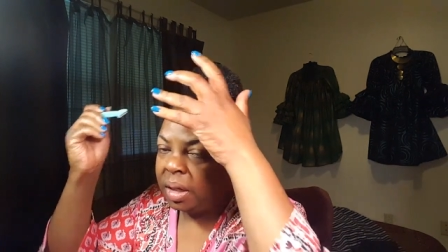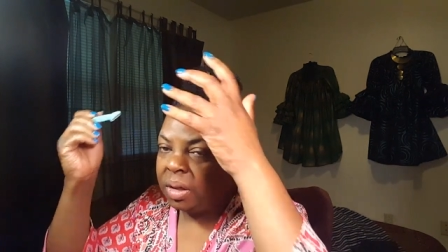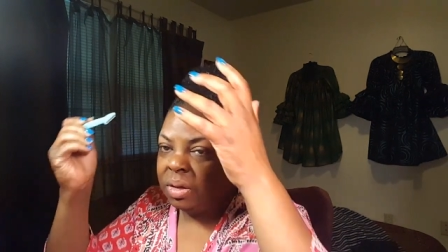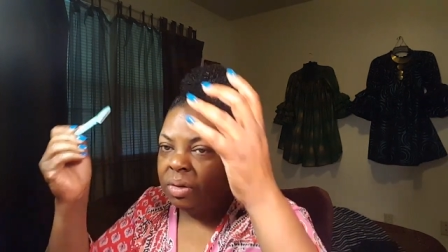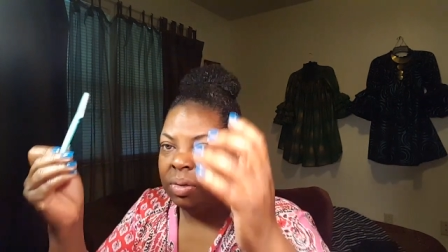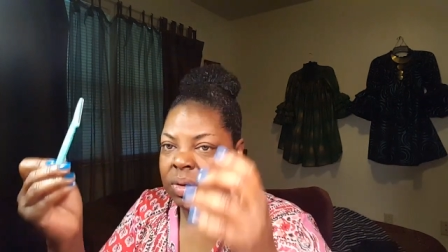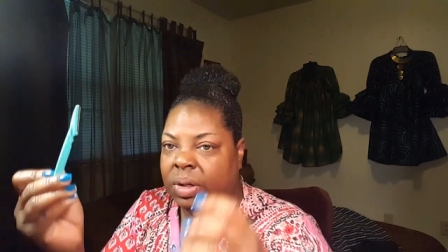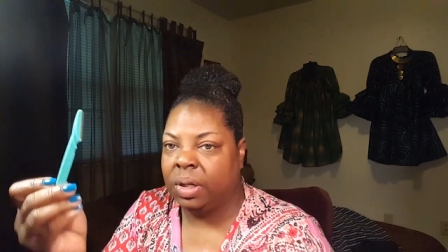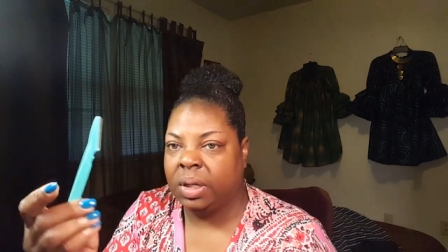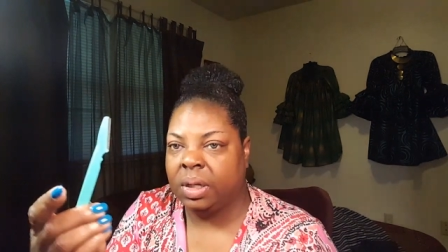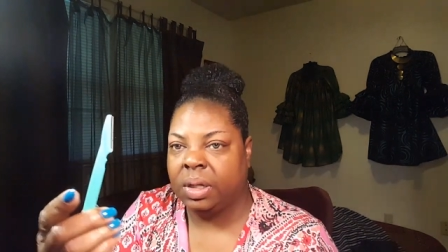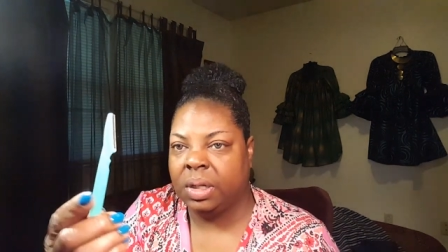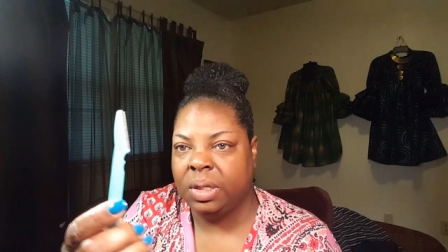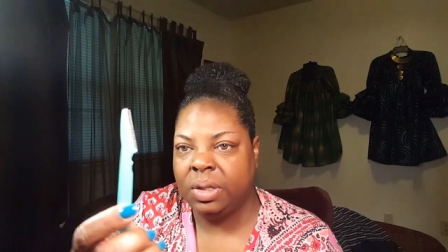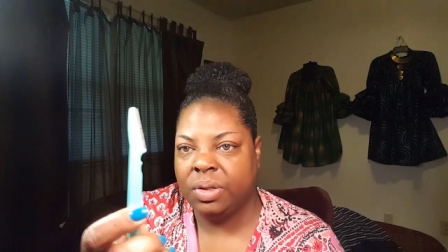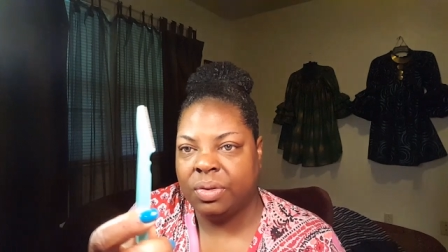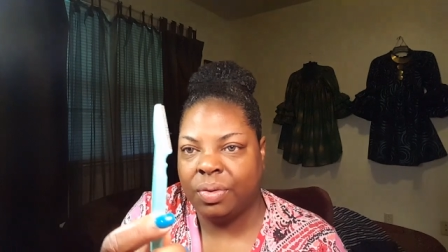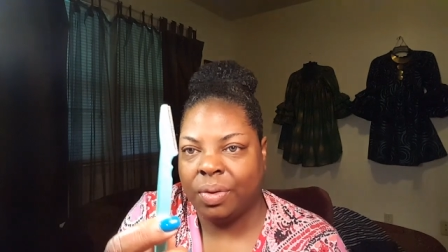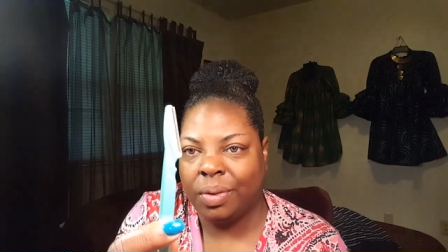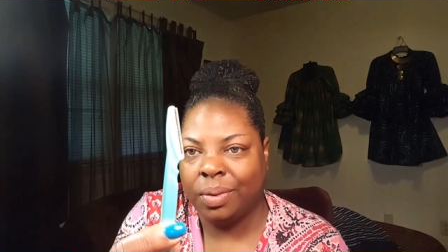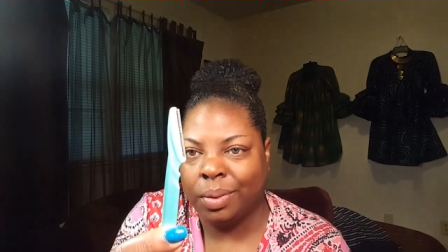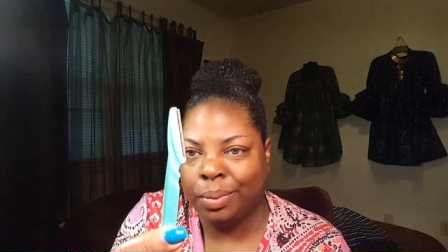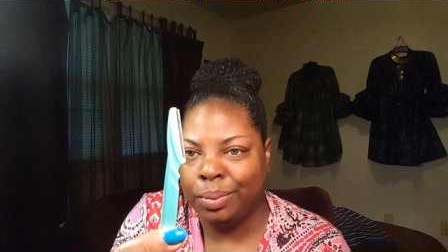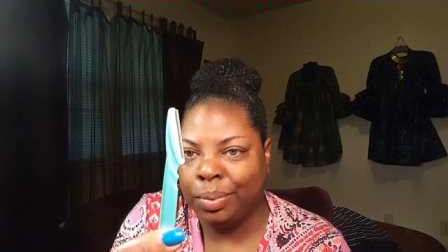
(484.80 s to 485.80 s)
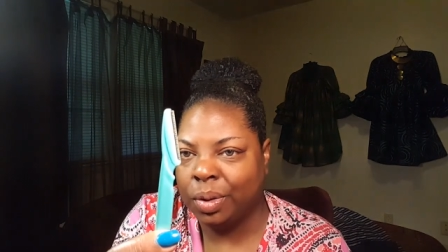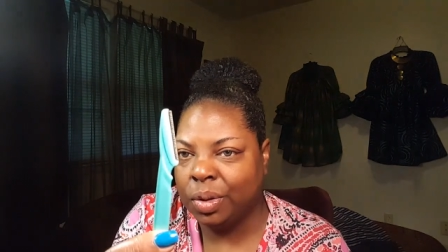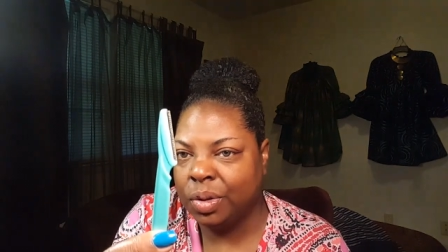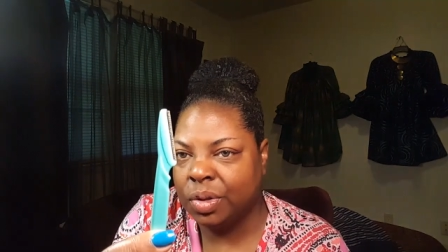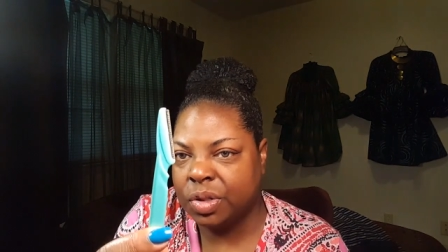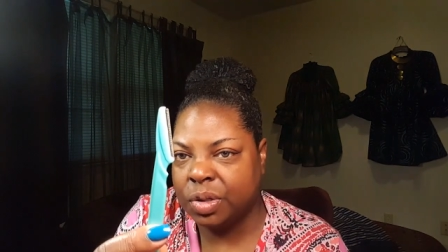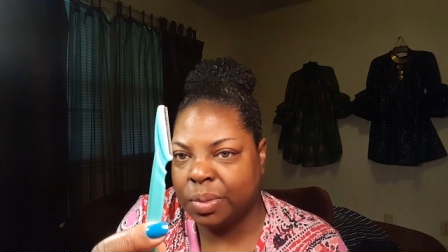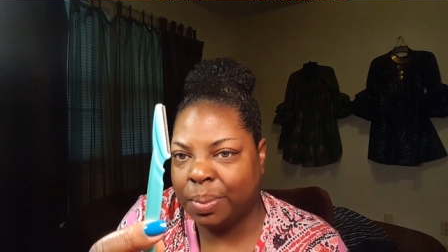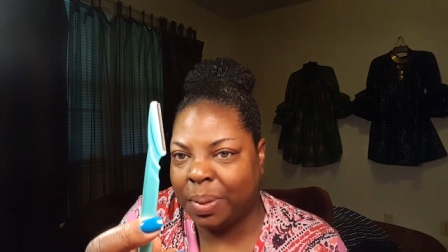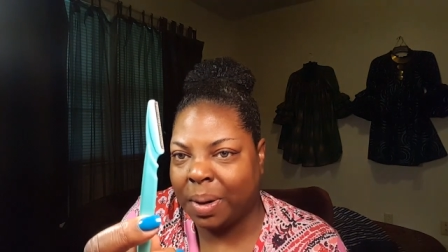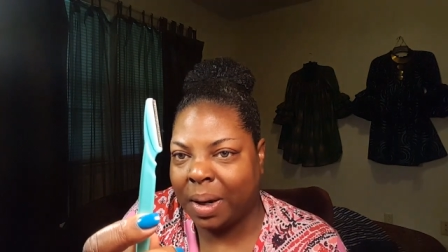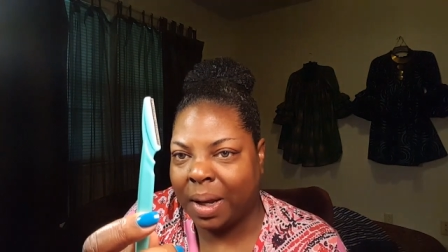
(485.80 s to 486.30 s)
and you get these from the
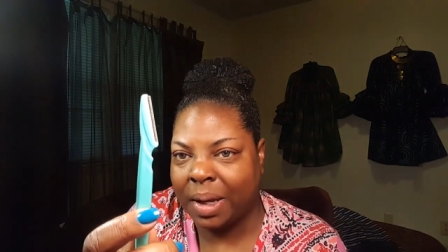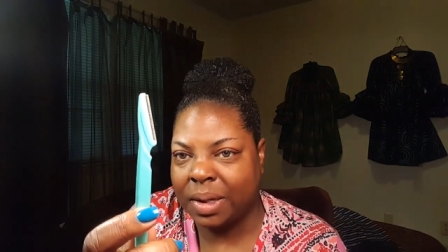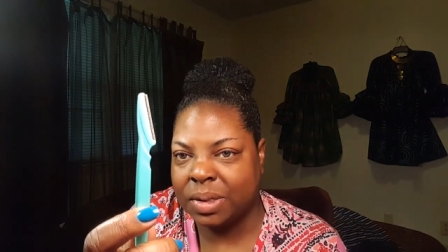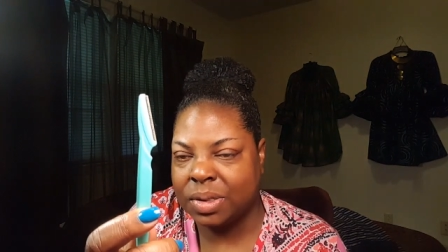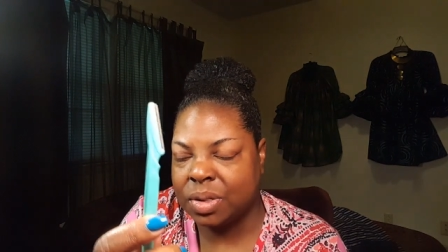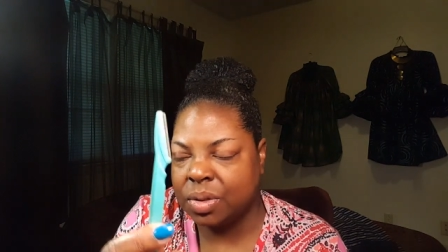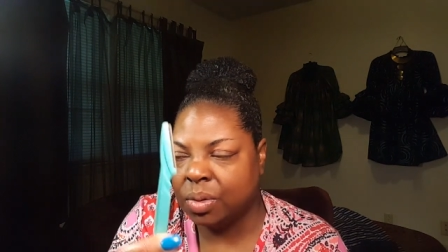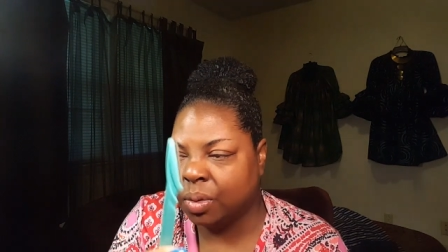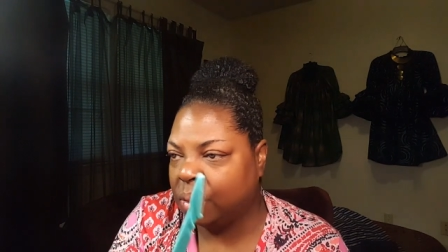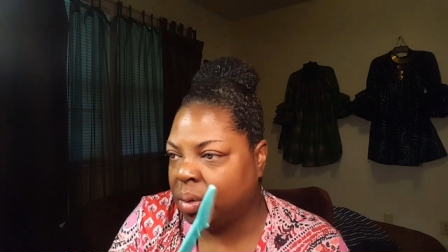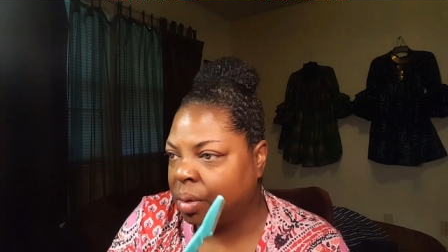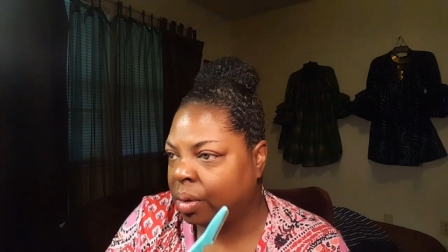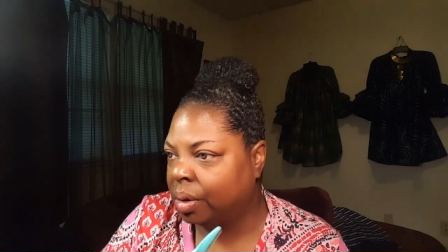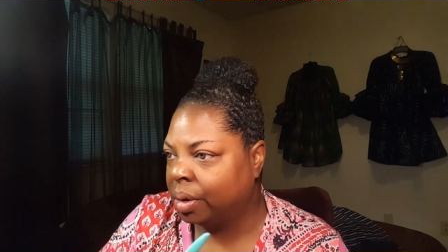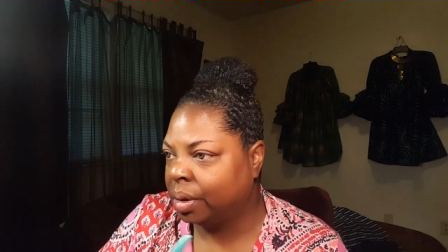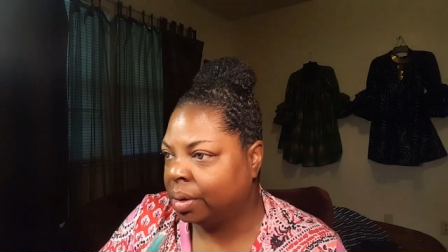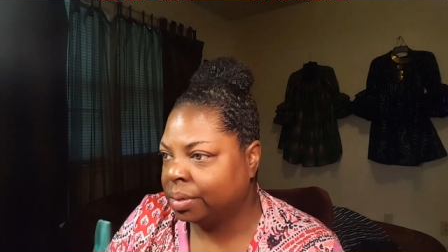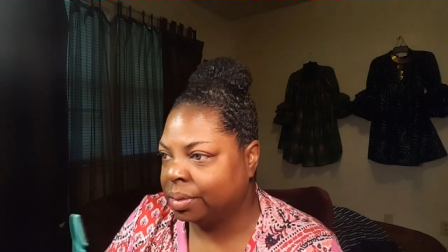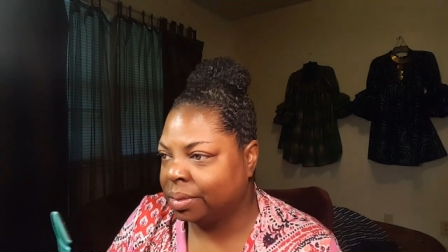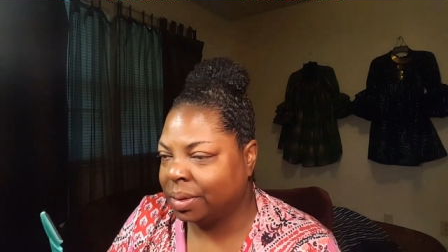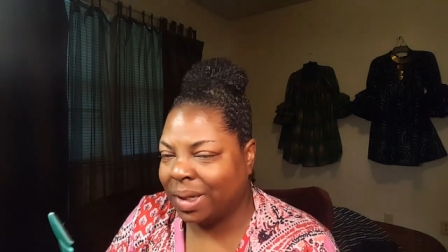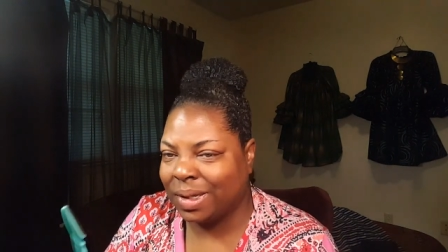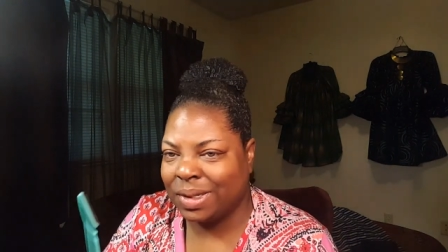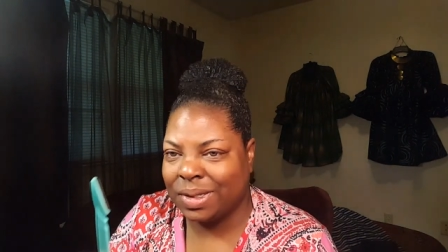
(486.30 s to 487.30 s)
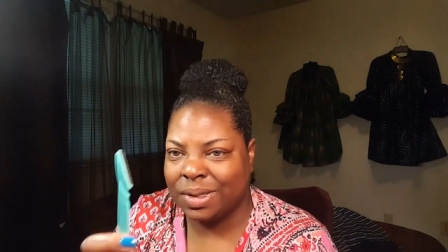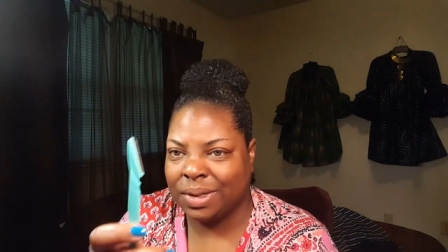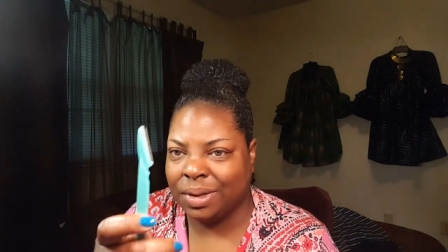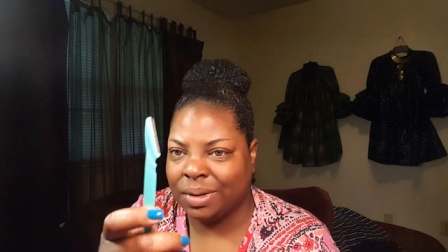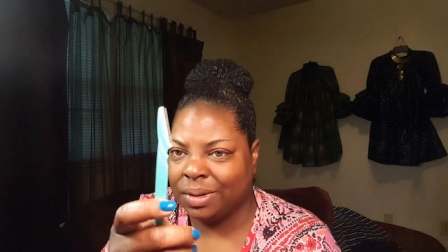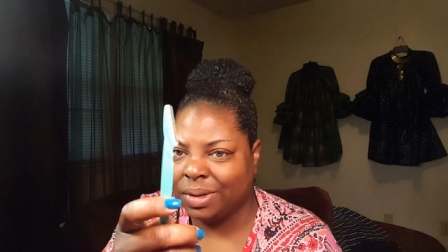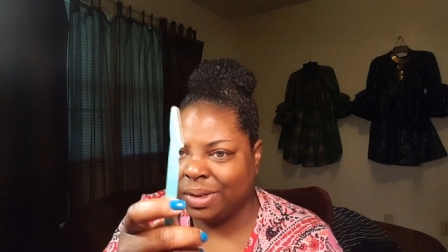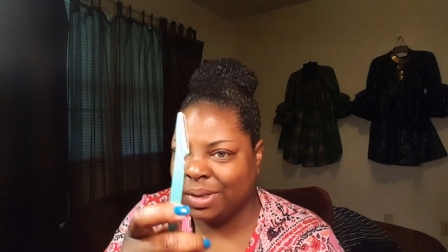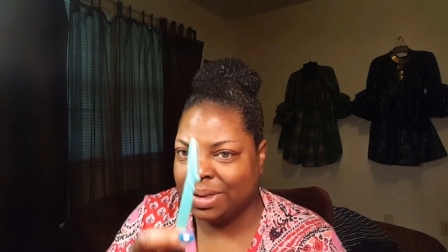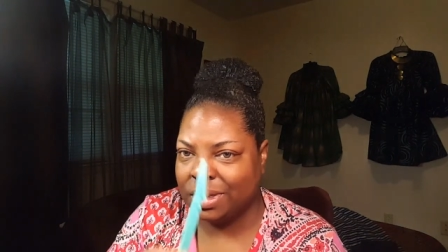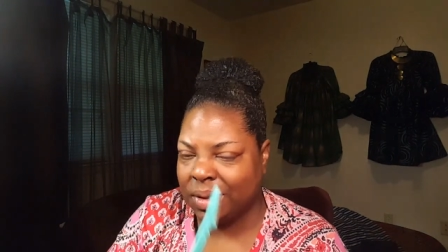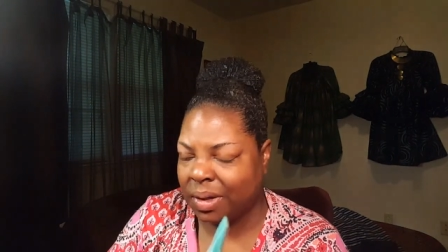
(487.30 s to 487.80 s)
beauty supply store. They
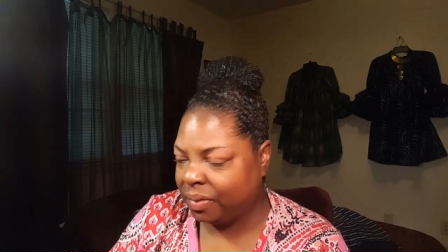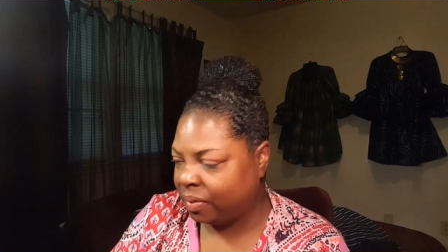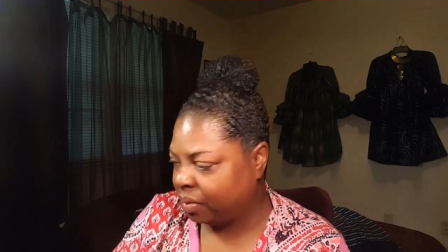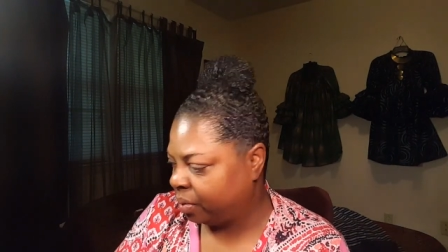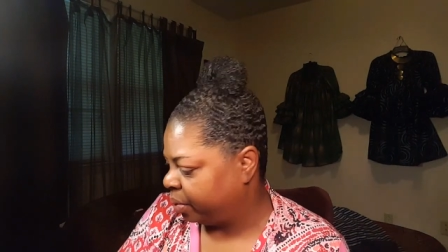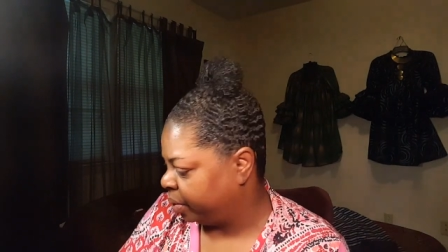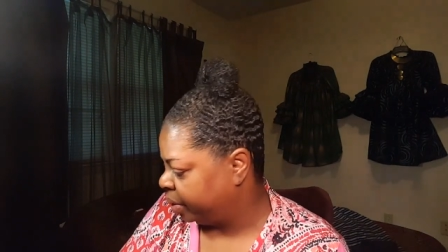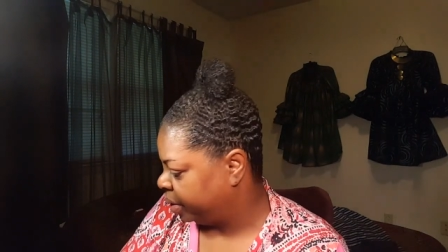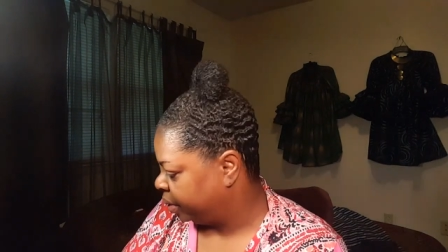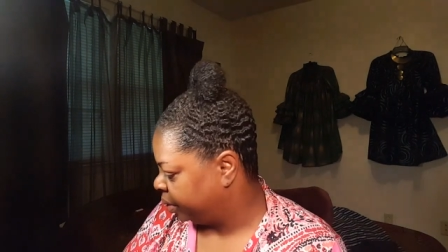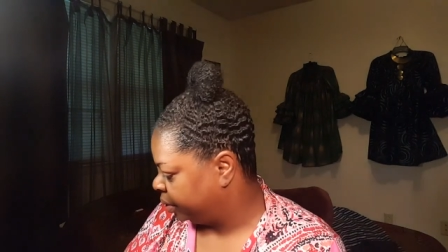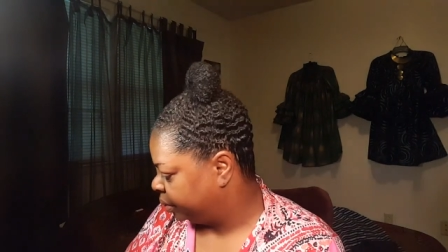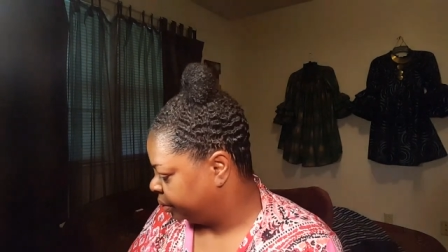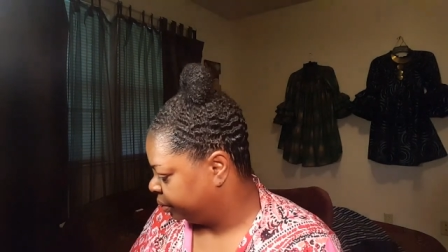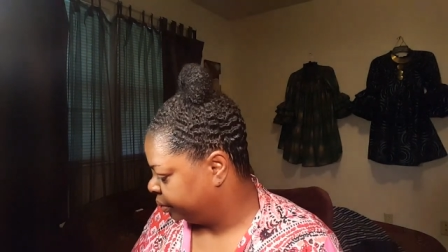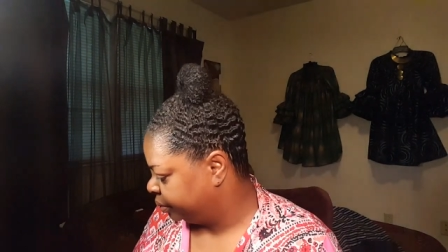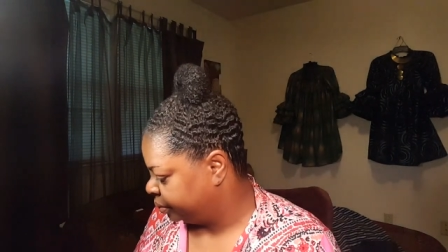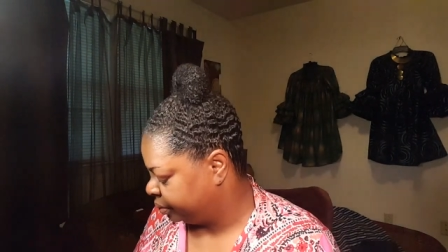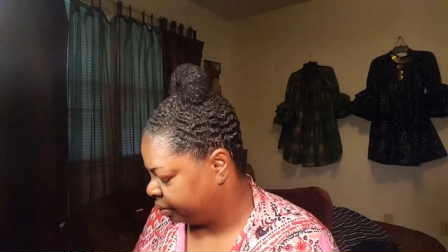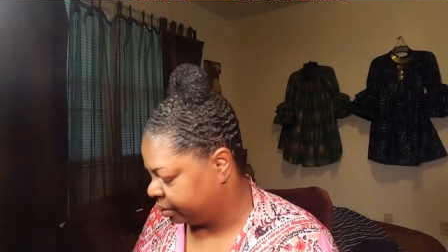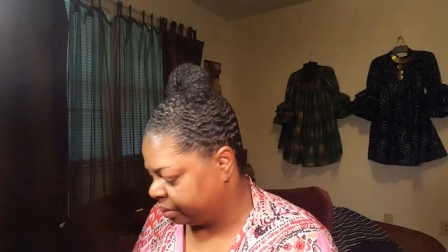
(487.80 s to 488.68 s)
sell these everywhere.